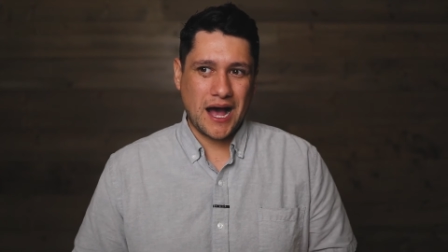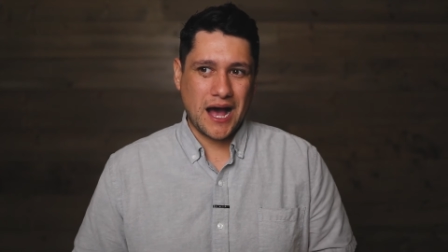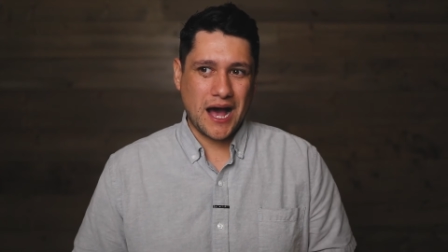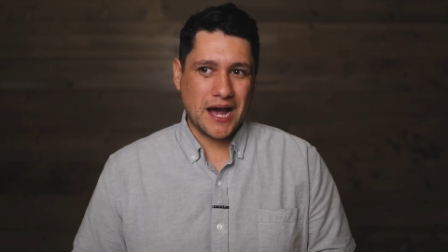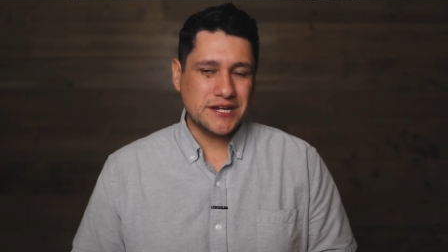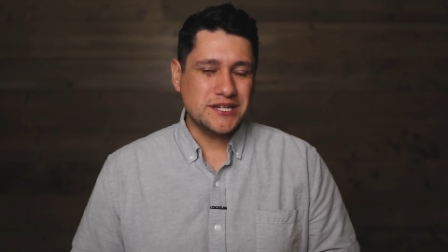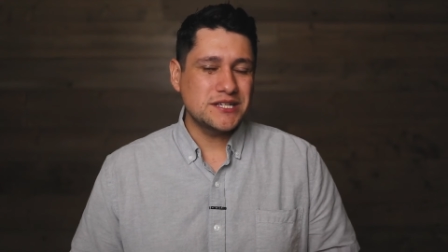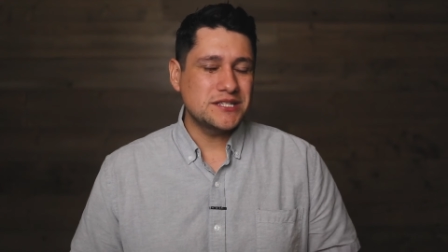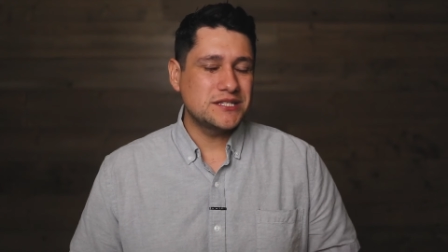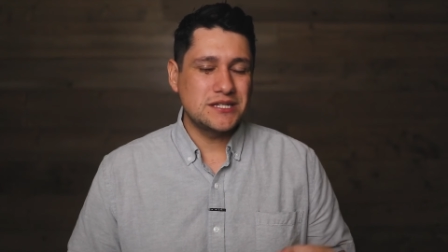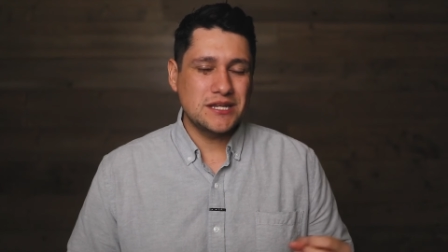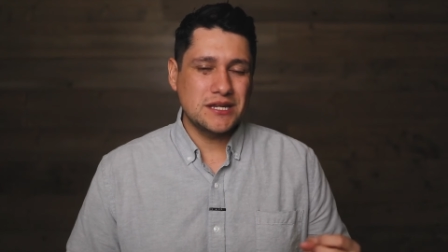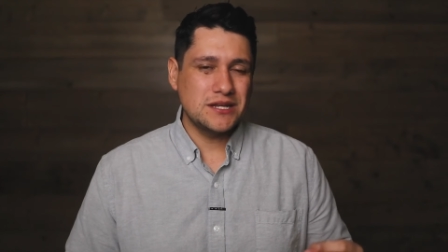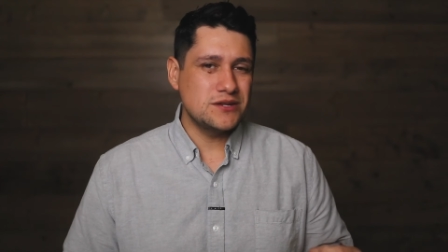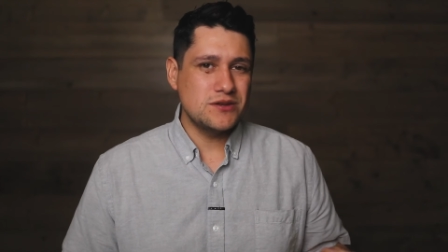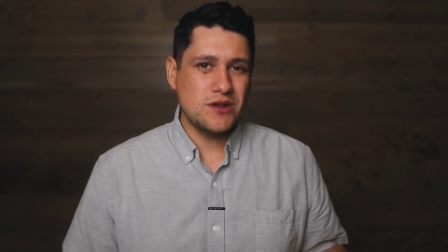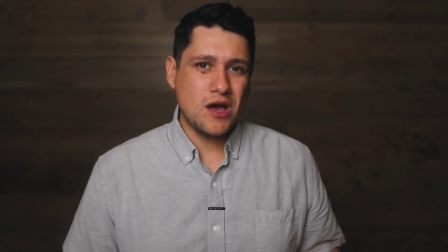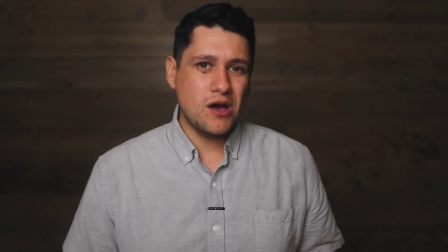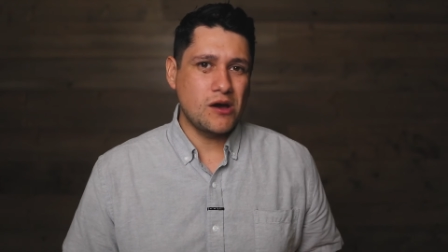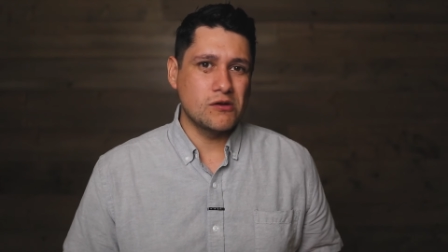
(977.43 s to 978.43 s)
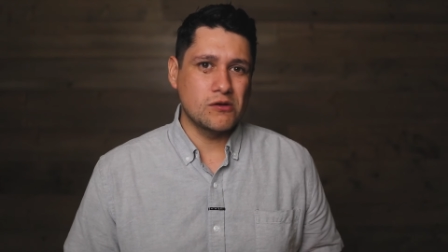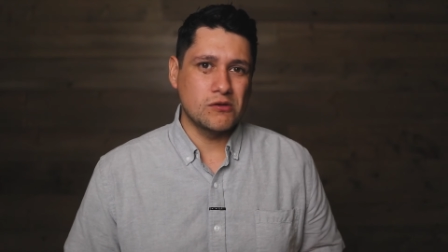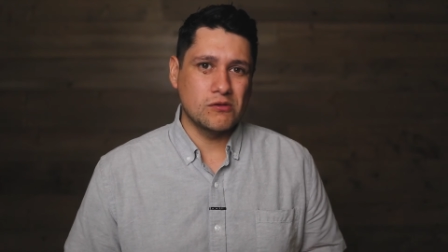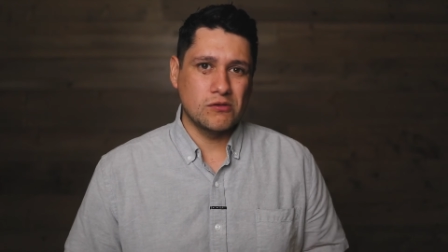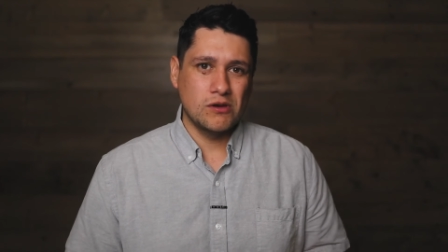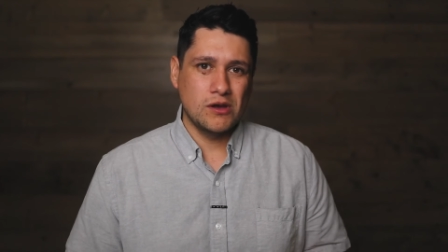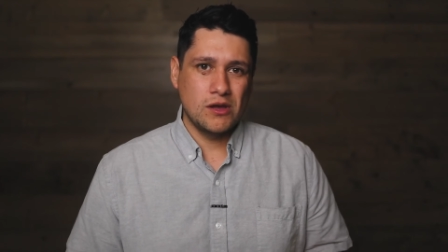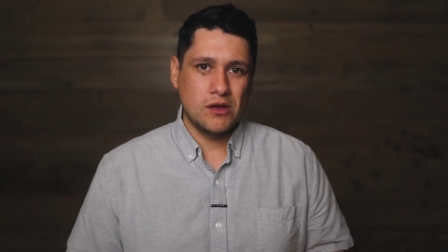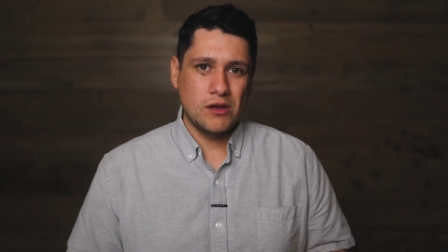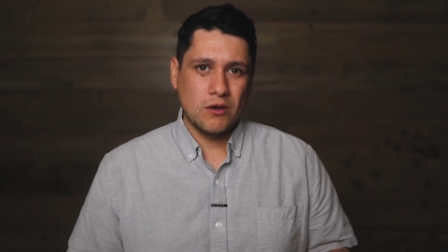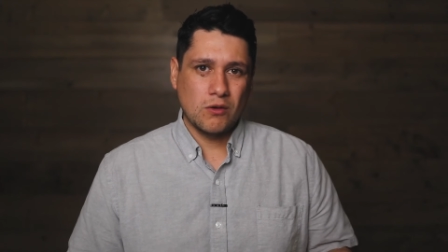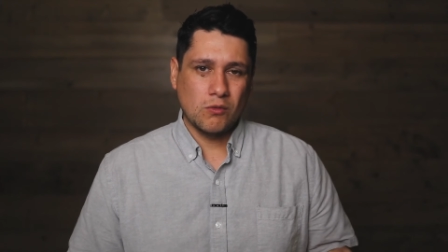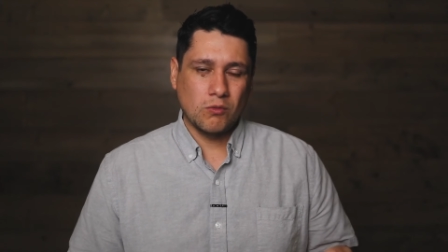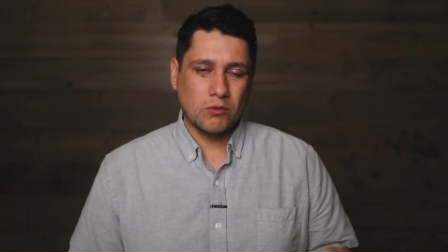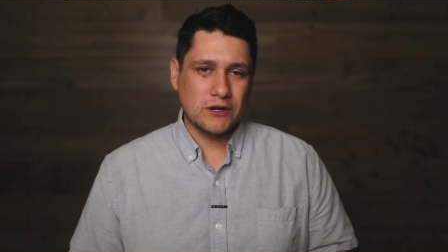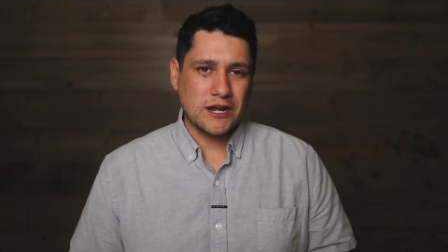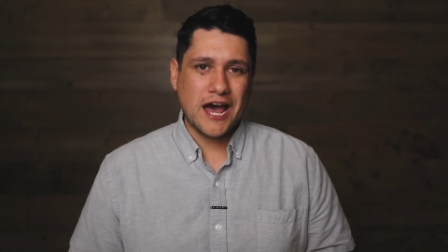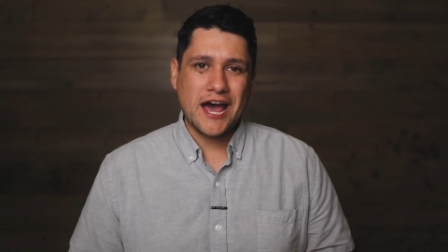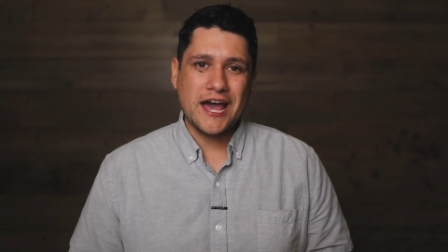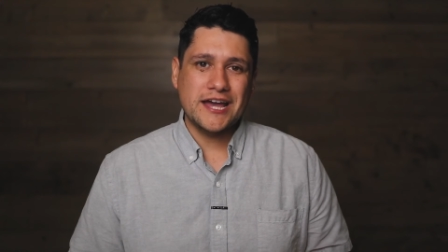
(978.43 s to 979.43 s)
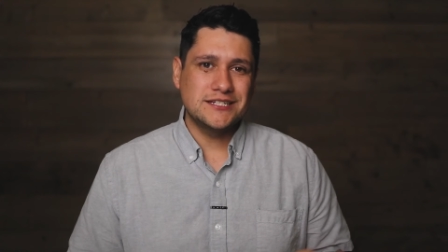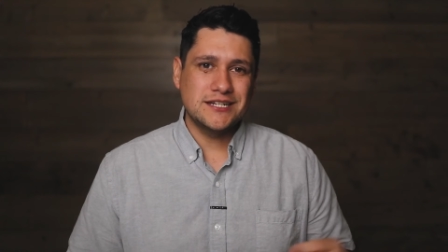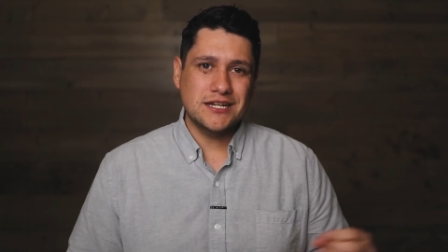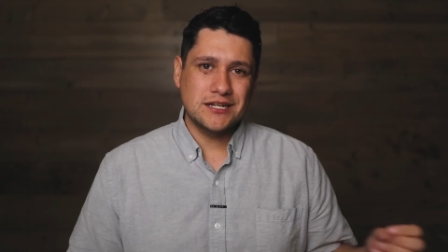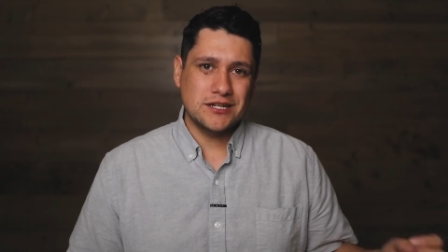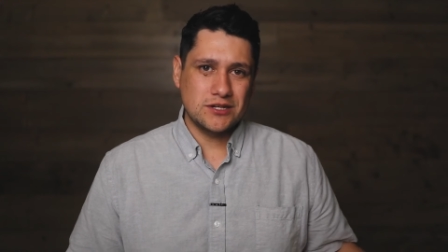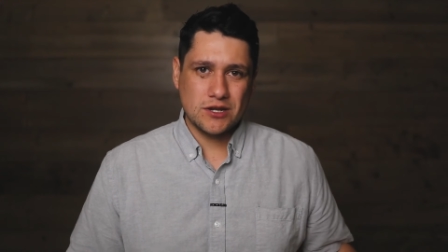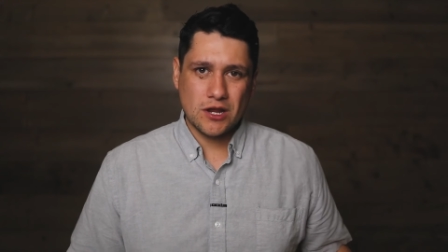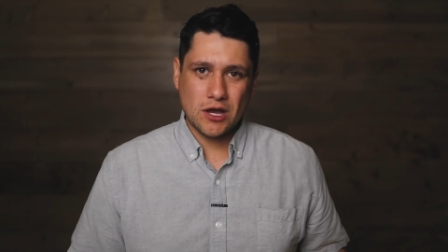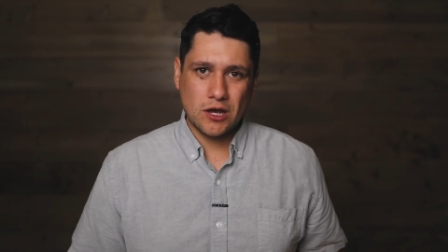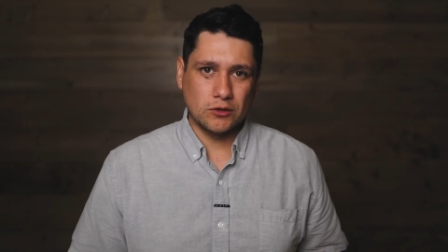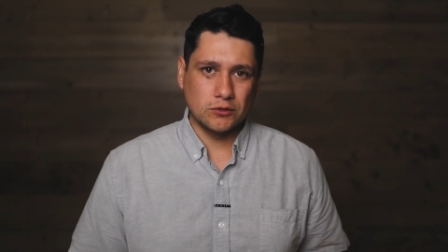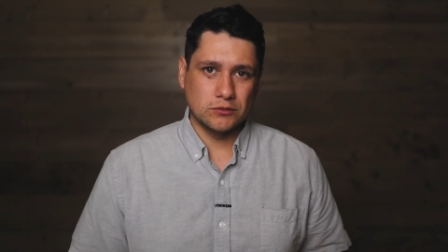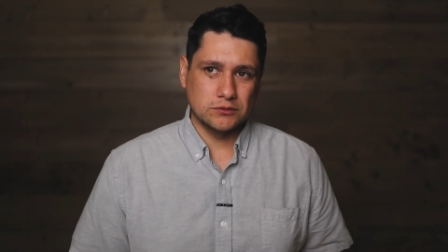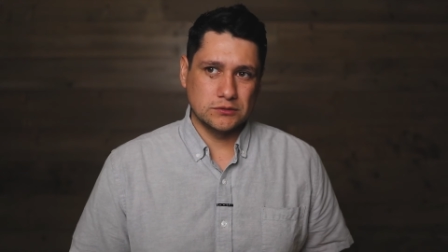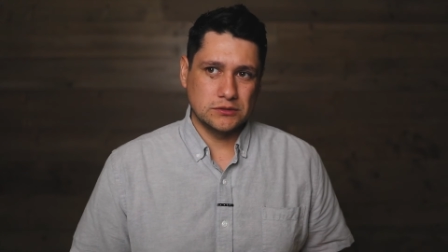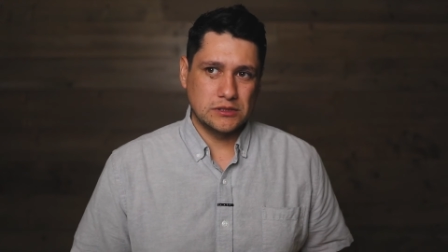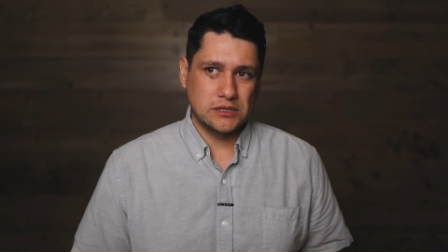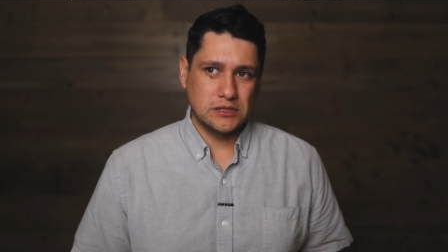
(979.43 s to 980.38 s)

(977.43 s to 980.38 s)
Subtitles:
I just didn't know what I didn't know.